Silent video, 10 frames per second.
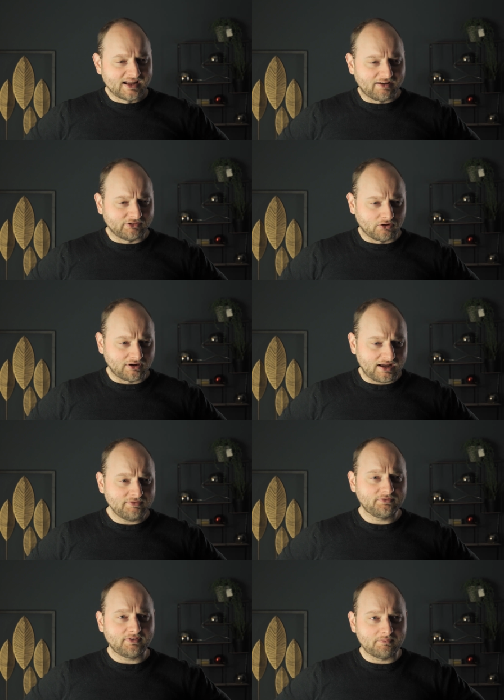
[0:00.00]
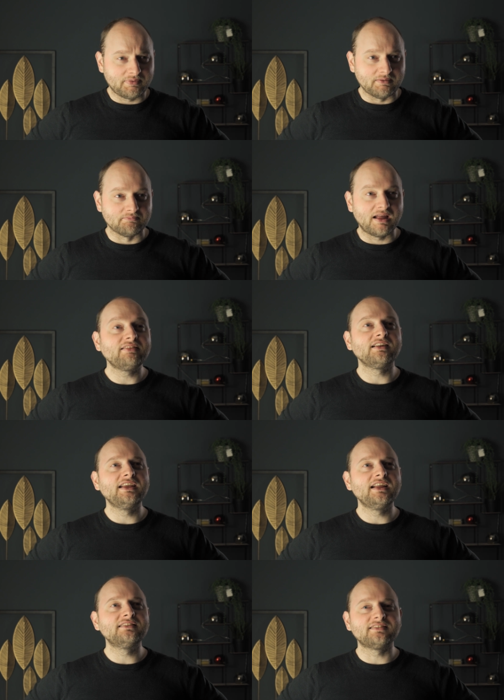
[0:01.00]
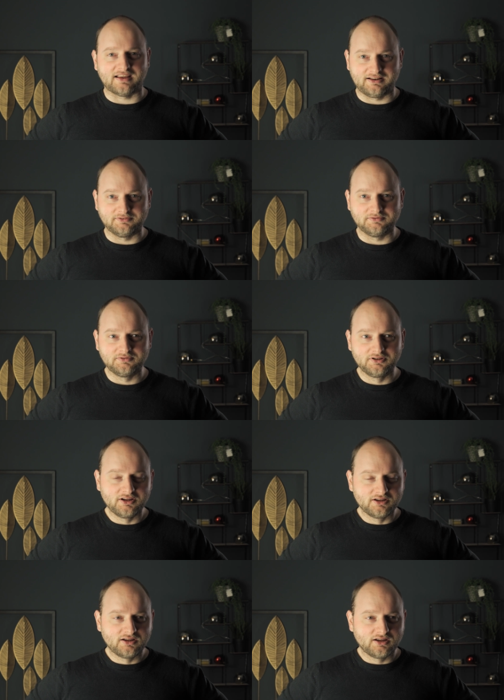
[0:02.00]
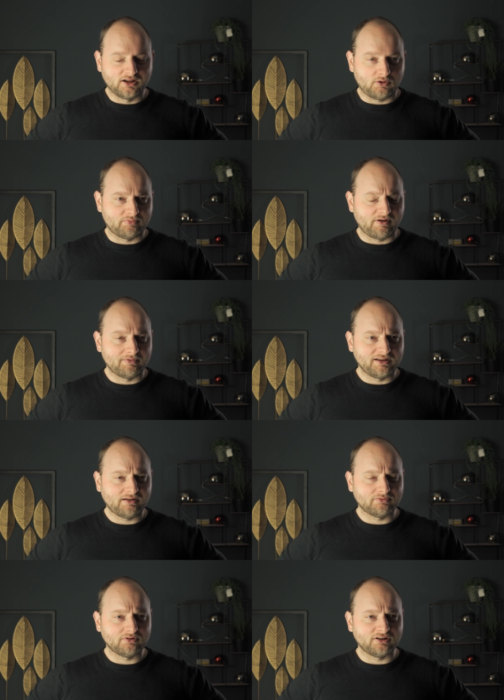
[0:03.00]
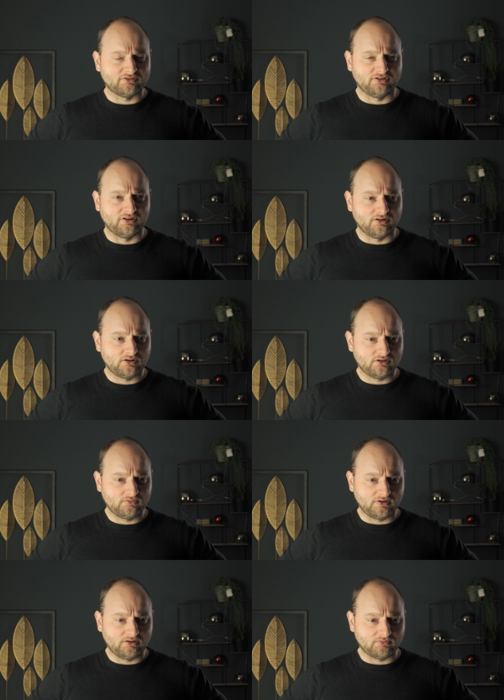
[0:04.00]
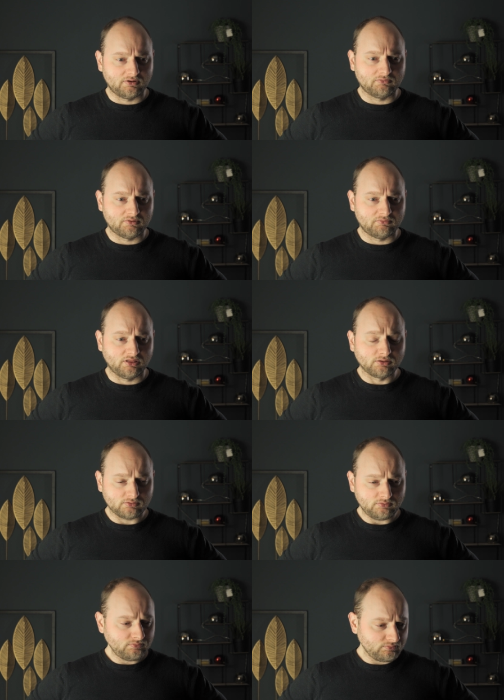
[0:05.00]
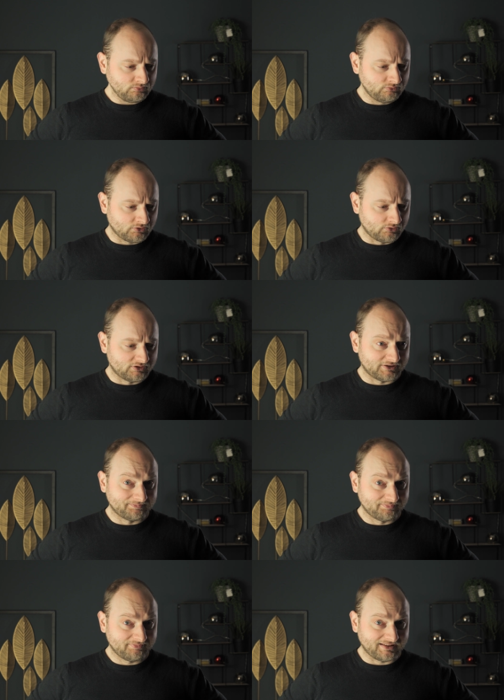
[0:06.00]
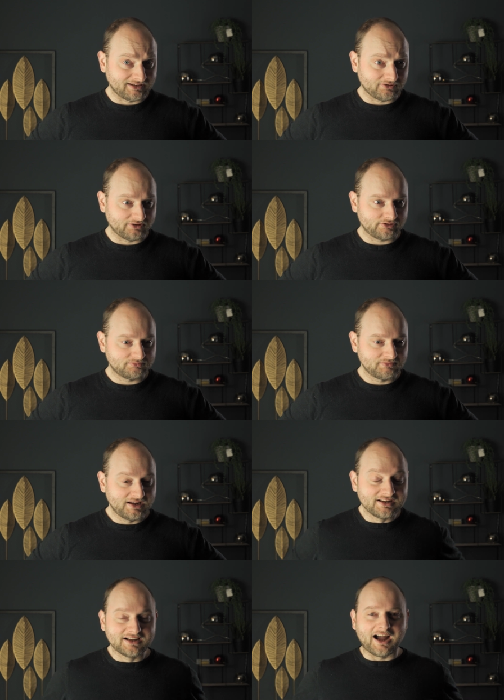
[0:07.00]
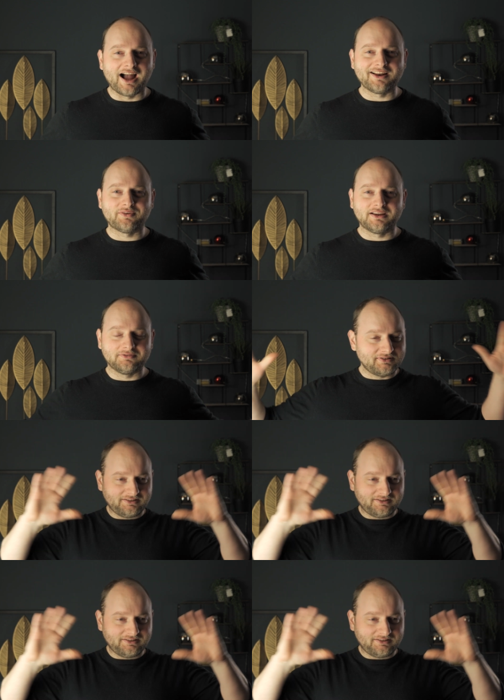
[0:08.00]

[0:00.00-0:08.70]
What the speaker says: "Have no life and be mentally insane." I know probably everyone is in 2021 with the whole thing going on. Either way,